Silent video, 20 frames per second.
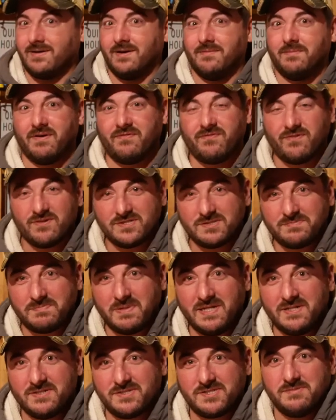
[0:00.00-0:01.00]
got my first
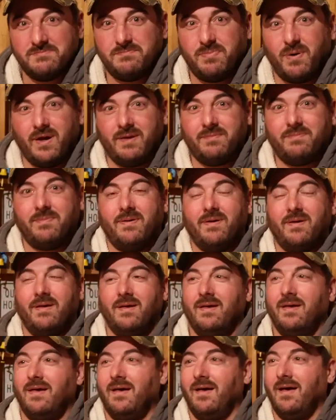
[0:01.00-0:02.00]
Peterson pipe.
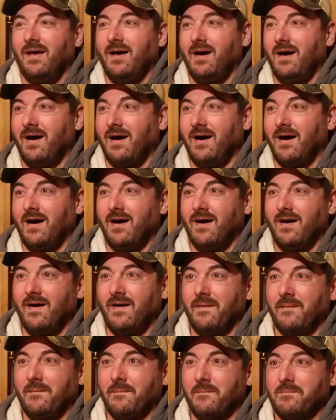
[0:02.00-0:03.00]

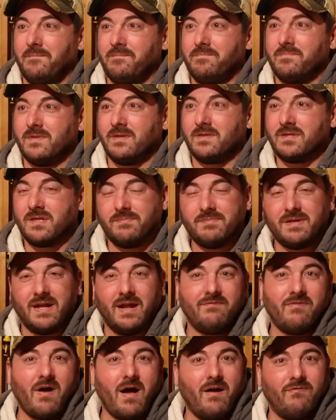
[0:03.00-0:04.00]
It's something
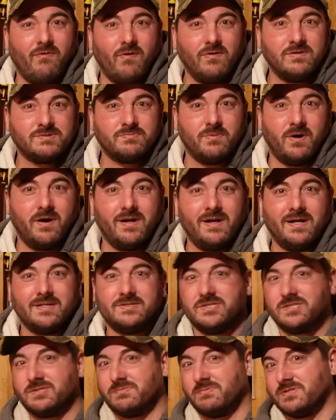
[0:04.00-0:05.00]
I've always wanted. I
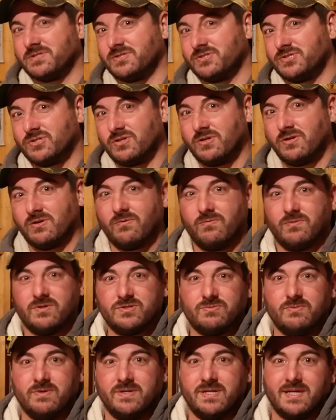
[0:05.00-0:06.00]
just wasn't sure
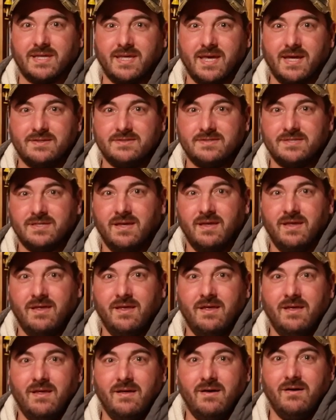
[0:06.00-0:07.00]
which one to get,
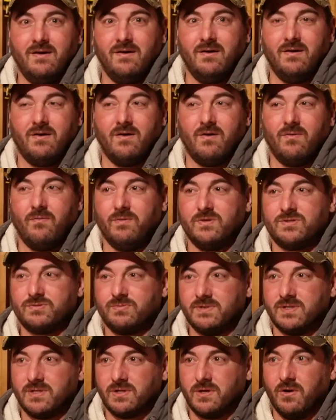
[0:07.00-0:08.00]
which
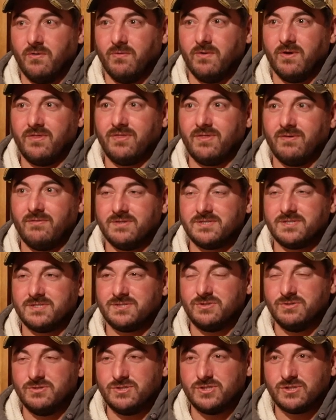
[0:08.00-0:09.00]
one to go with. I wasn't
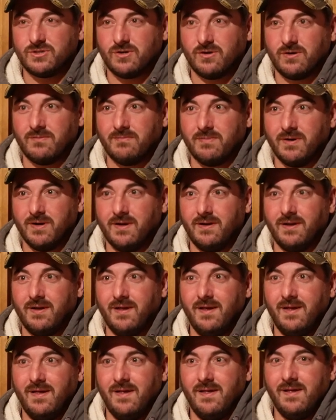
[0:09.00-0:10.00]
too sure, but
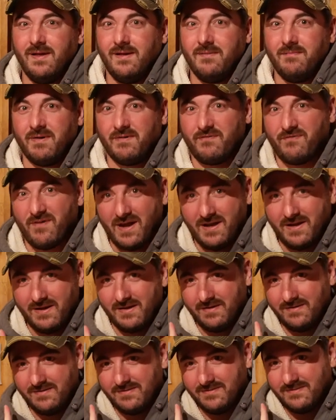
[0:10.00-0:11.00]
my
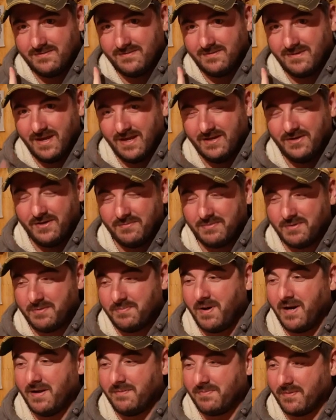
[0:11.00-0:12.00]
friend N.W.
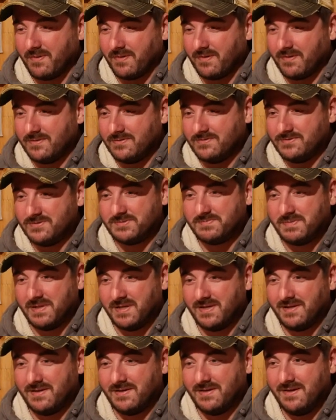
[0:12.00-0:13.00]
Piper, who's
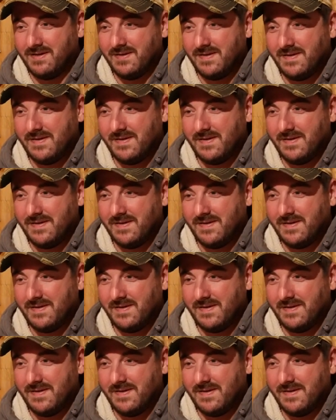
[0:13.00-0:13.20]
been,